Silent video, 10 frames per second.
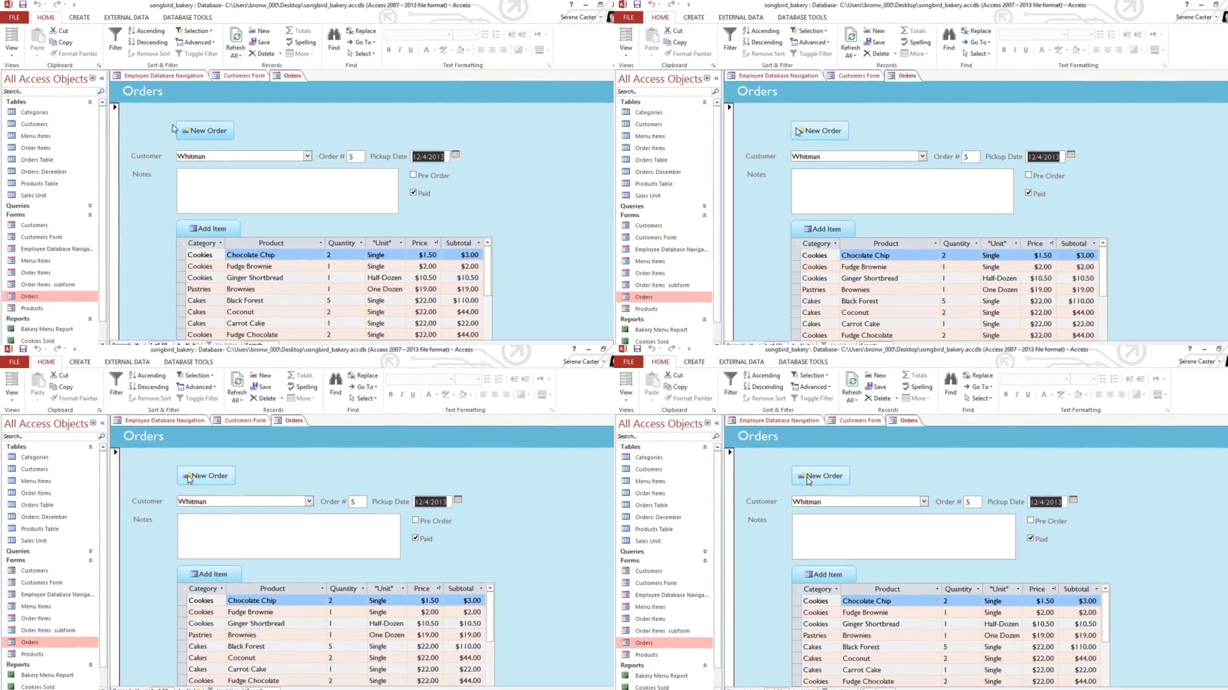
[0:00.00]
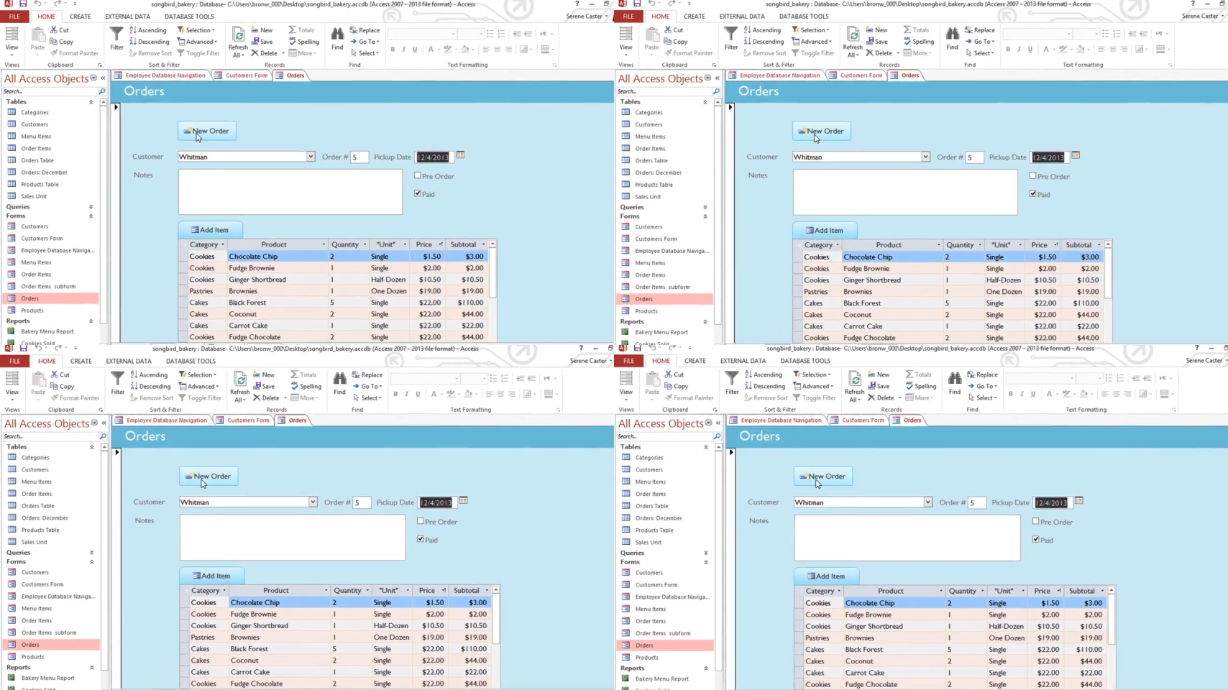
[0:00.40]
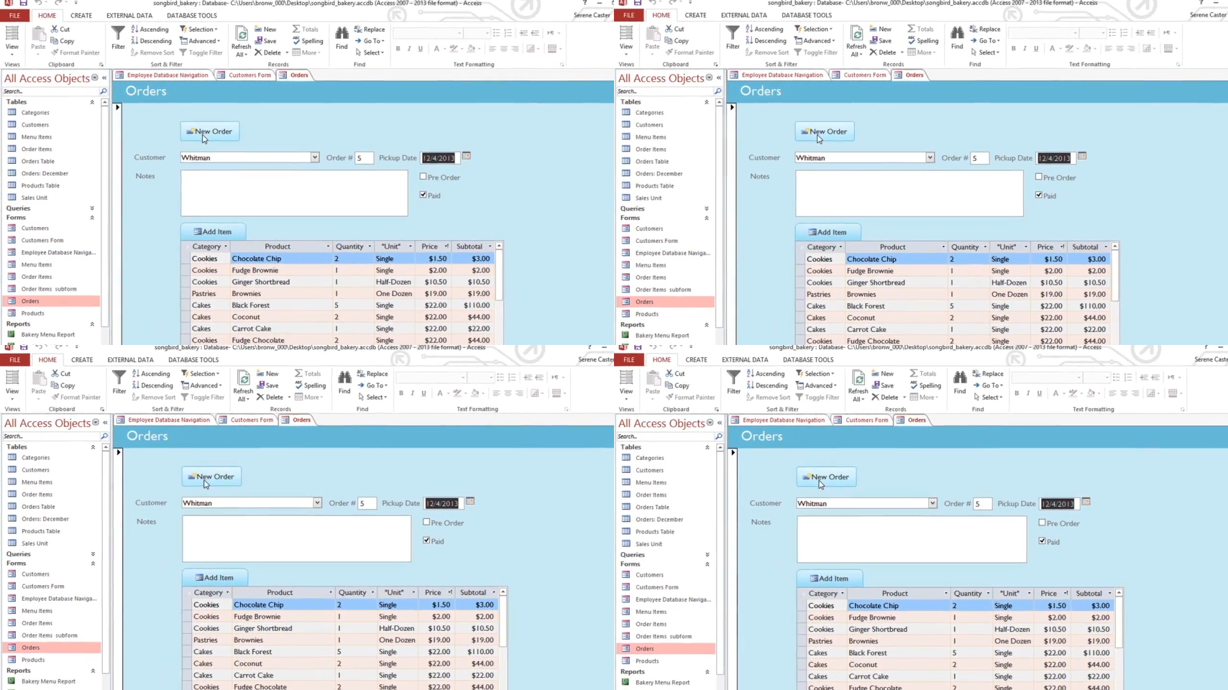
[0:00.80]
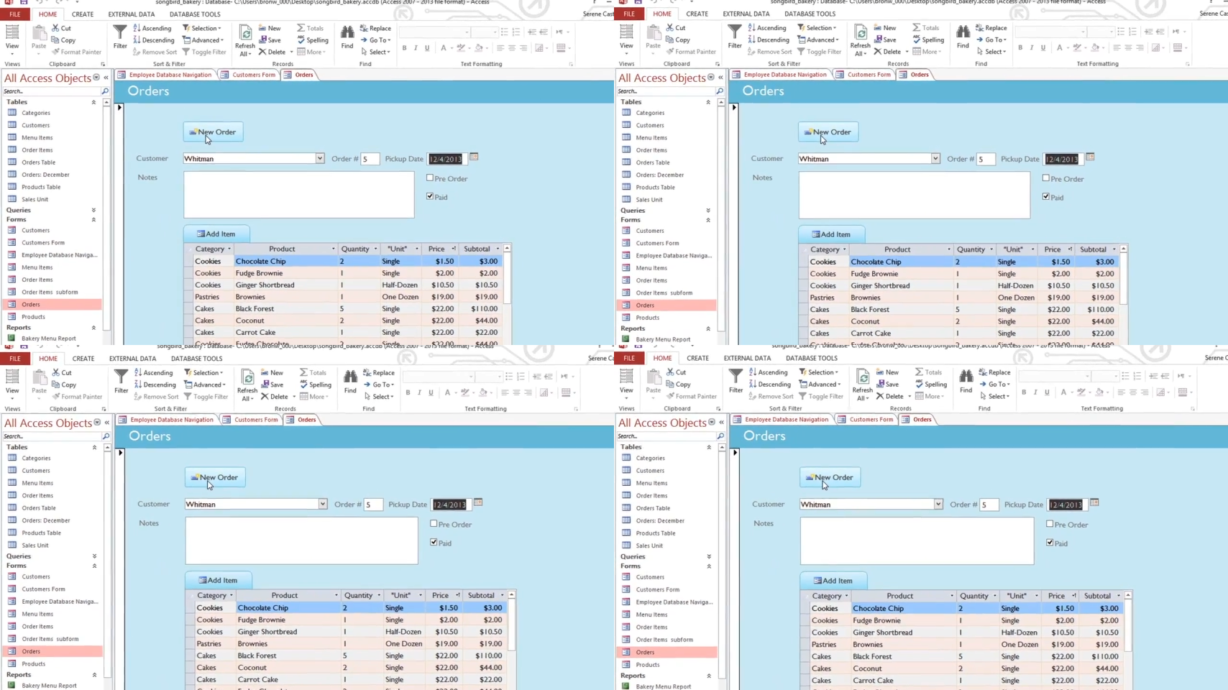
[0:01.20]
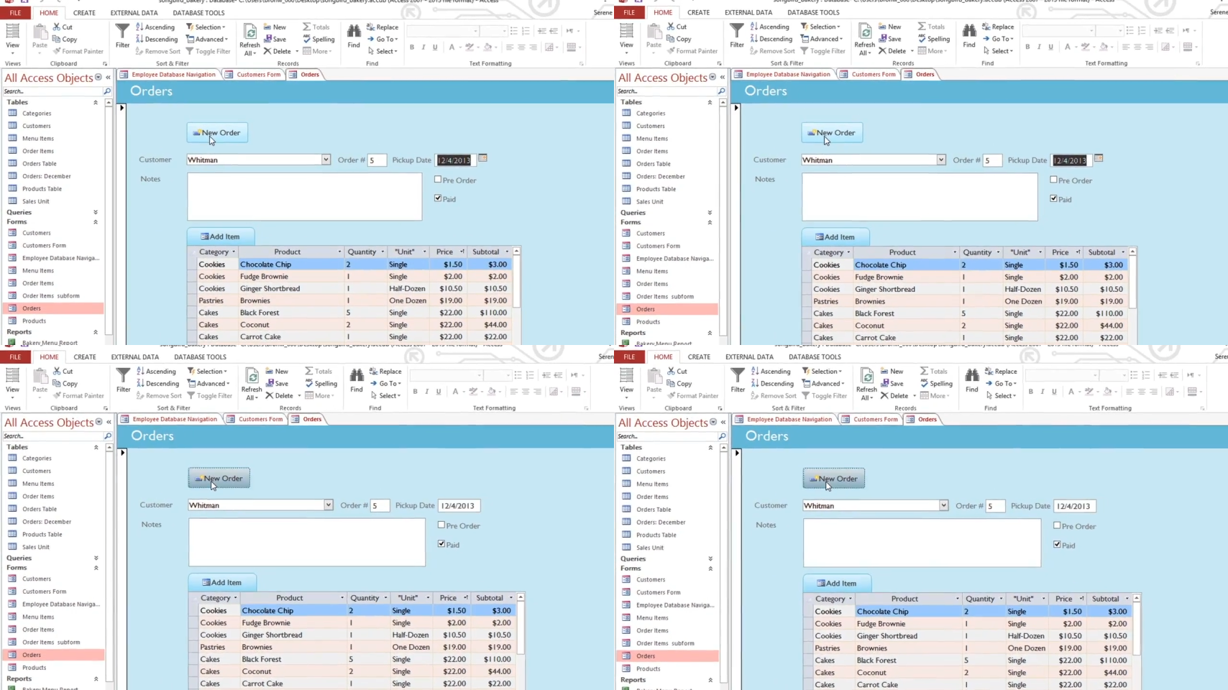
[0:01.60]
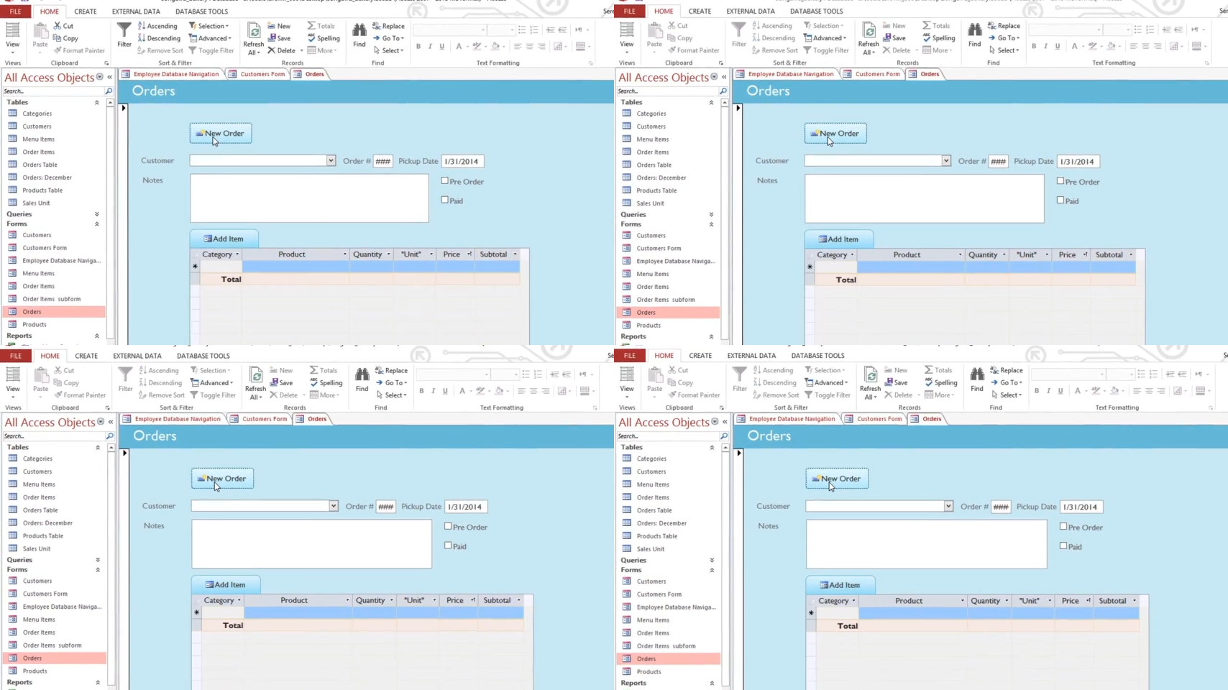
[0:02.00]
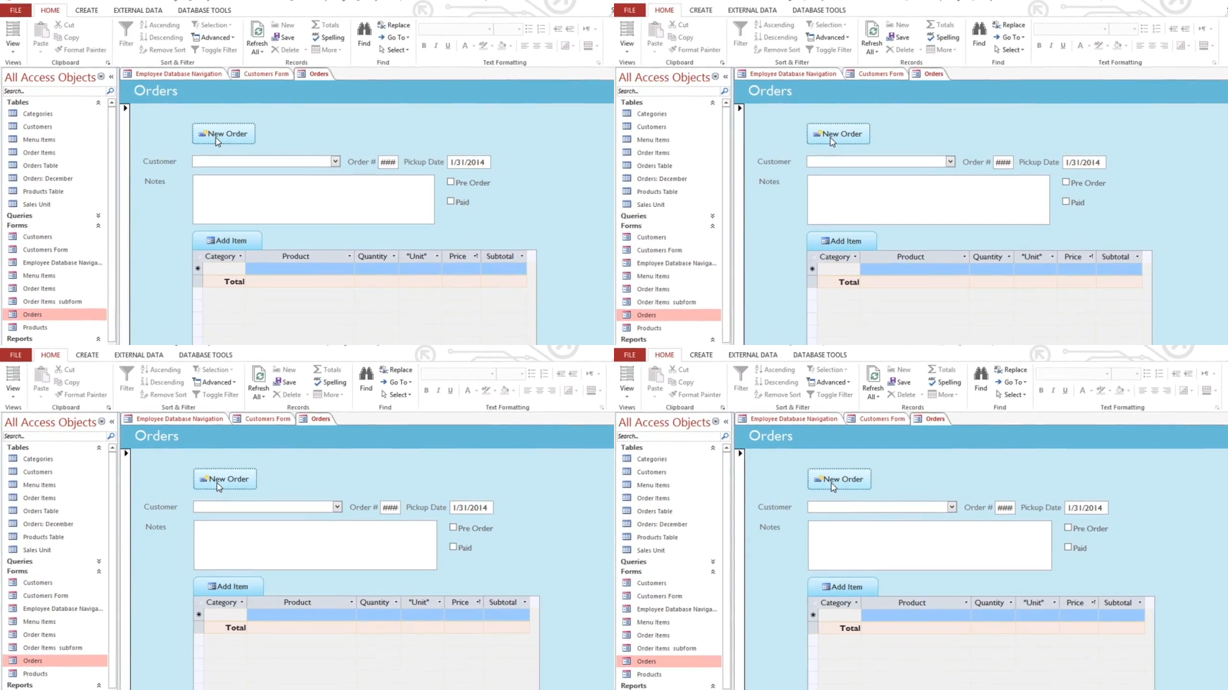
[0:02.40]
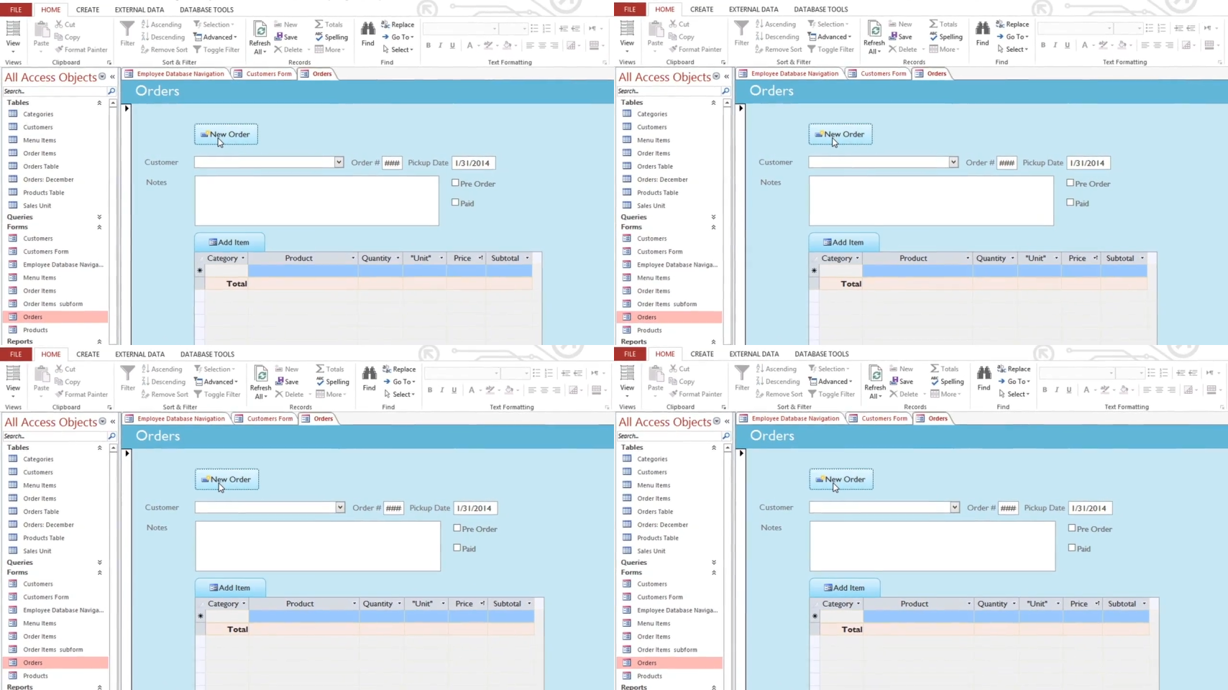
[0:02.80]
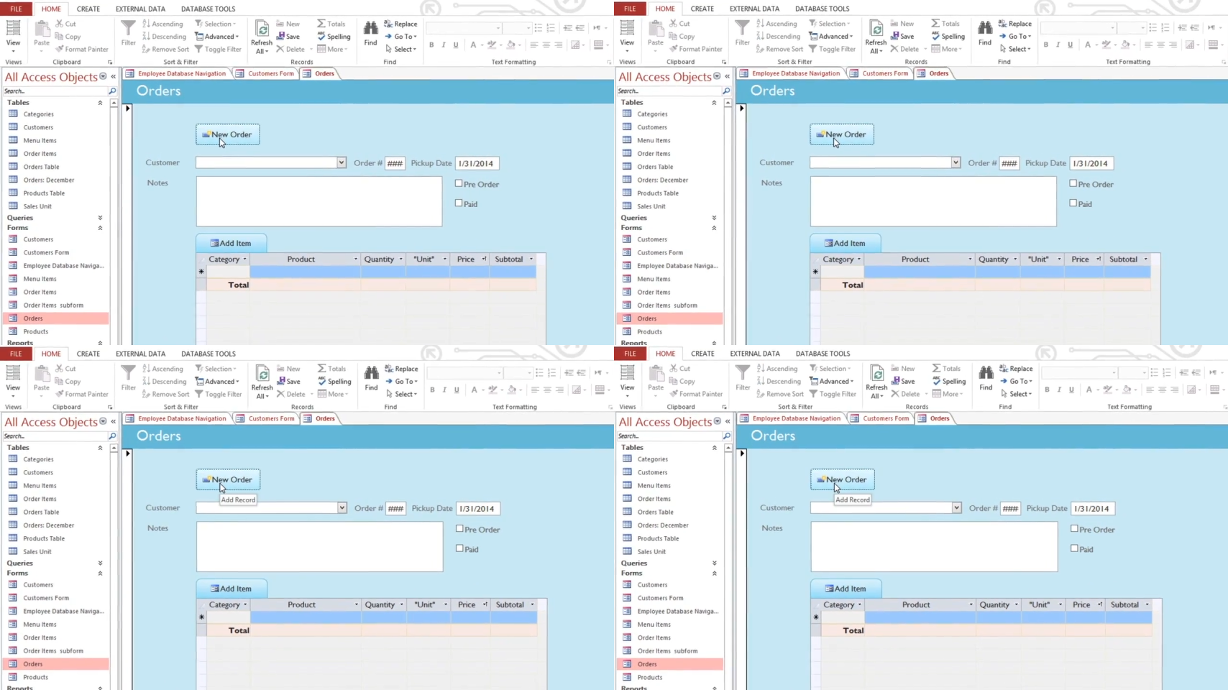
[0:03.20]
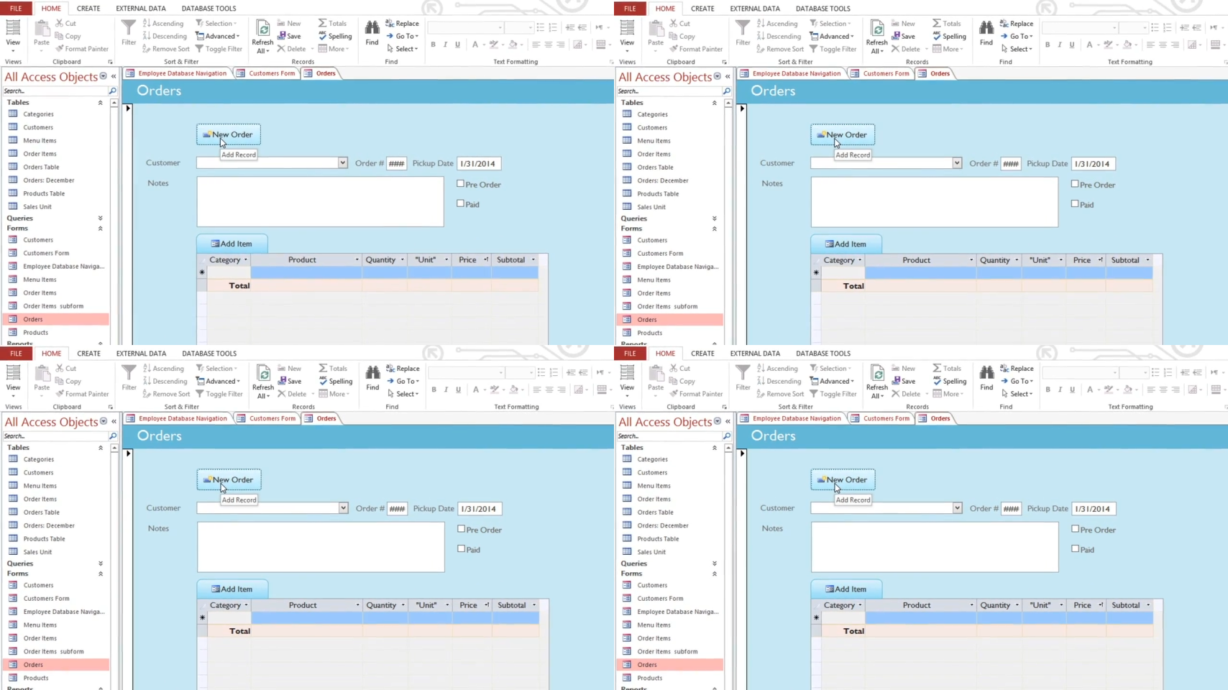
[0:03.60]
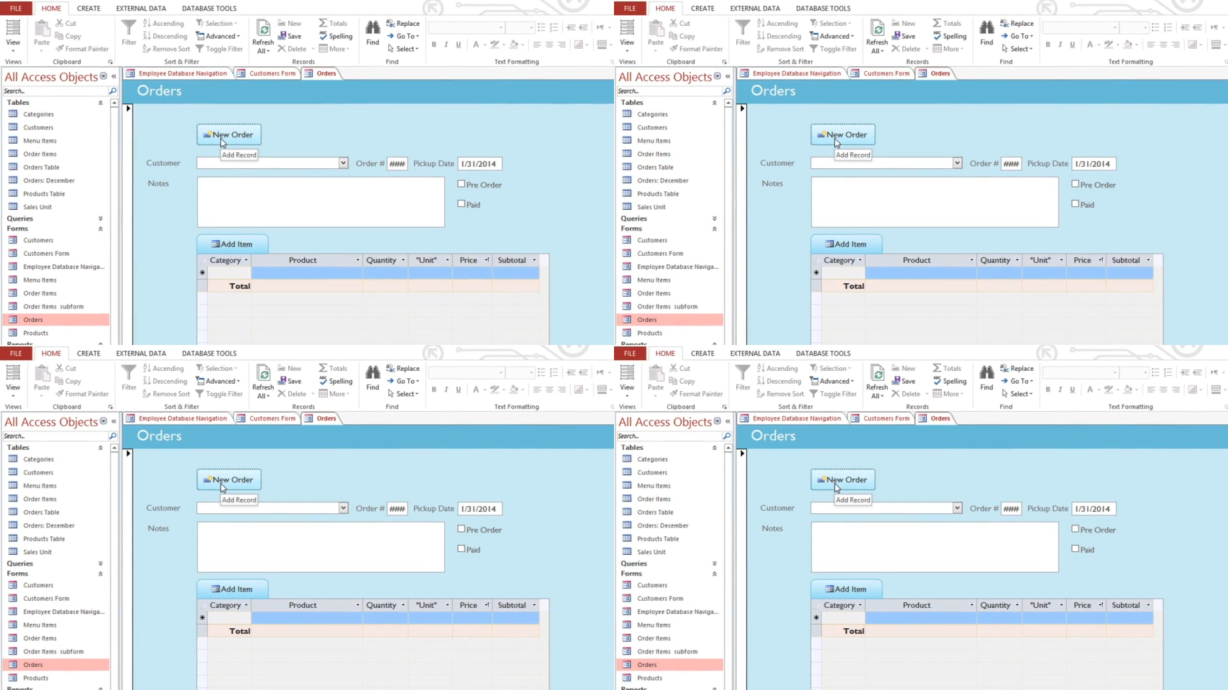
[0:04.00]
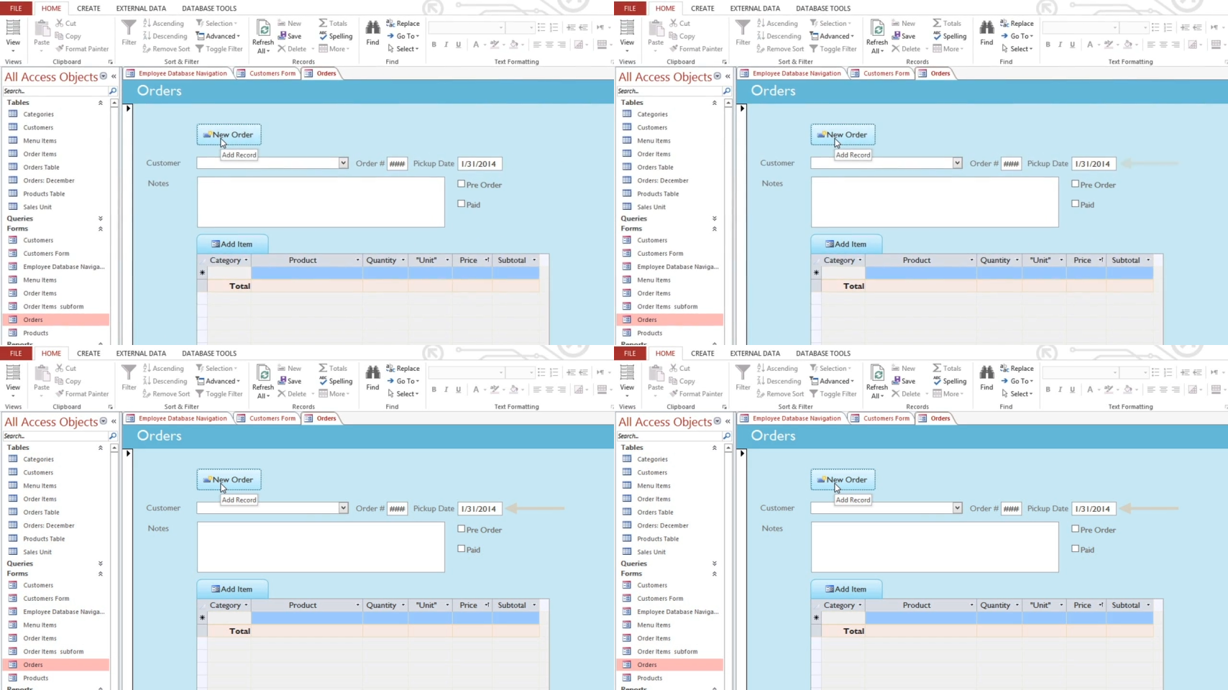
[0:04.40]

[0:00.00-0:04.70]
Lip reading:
Nobody's mouth can be seen.